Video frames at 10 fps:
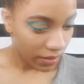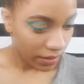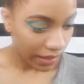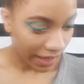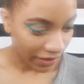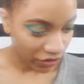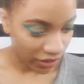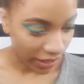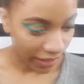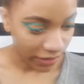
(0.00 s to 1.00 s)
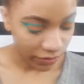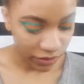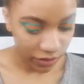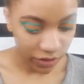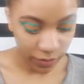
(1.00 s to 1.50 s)
lash line. We're
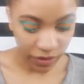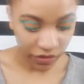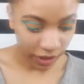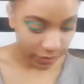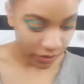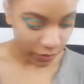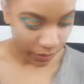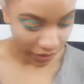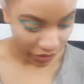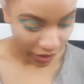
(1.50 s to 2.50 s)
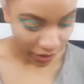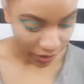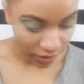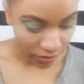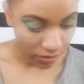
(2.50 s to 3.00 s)
just going to smudge it out with this brush
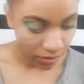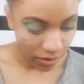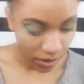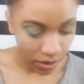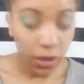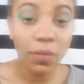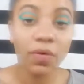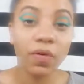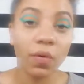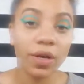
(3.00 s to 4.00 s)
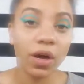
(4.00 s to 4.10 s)
here before we